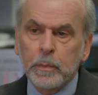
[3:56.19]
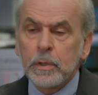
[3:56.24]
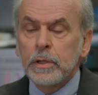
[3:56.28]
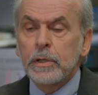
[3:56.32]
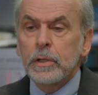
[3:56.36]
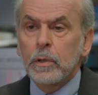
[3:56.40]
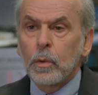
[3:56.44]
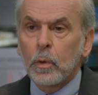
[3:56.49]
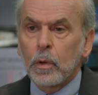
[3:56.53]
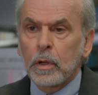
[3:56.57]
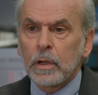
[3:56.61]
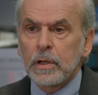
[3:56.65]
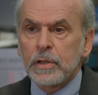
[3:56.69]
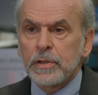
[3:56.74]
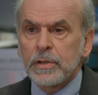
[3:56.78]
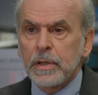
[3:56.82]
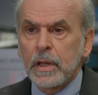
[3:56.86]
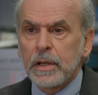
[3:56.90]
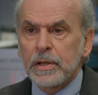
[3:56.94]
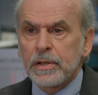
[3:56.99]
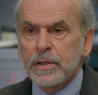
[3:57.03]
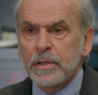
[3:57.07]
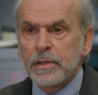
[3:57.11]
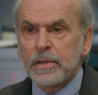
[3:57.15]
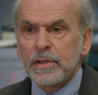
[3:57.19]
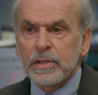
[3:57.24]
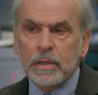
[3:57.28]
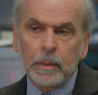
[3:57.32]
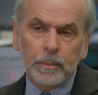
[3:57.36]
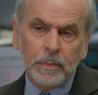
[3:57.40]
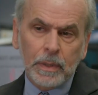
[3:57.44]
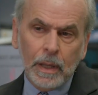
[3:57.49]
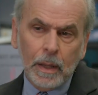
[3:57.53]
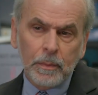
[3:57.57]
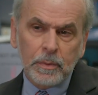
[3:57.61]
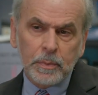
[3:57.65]
media organizations,
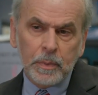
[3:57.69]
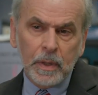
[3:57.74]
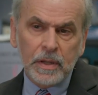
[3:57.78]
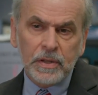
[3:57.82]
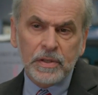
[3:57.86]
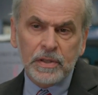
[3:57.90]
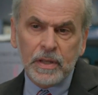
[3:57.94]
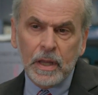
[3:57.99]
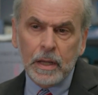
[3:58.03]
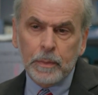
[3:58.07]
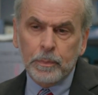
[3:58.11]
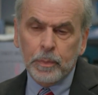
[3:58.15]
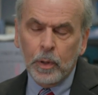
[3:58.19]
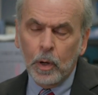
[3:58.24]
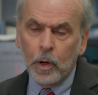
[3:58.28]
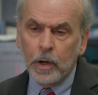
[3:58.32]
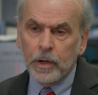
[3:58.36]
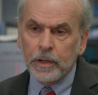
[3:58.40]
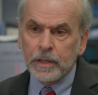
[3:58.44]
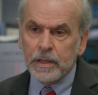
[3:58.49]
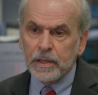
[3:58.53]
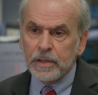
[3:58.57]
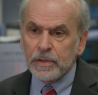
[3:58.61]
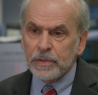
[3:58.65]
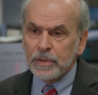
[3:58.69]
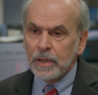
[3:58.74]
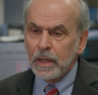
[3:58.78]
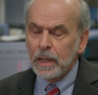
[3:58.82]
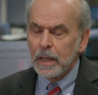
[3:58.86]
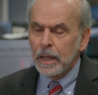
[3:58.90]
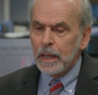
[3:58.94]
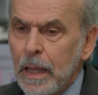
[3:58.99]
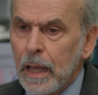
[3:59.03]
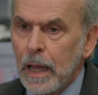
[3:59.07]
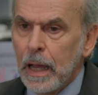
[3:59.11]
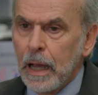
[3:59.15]
sometimes by state parties,
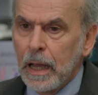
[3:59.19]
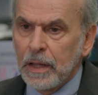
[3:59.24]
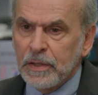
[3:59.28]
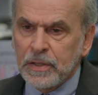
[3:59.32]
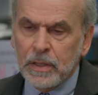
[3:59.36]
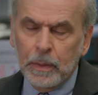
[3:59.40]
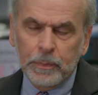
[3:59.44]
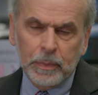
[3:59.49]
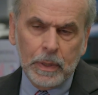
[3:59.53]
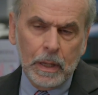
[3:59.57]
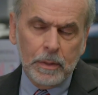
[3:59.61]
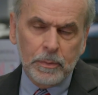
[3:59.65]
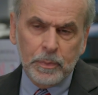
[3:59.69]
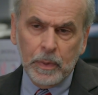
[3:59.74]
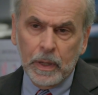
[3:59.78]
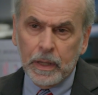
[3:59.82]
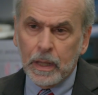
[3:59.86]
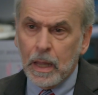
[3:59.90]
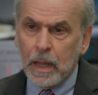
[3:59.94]
uh, sometimes by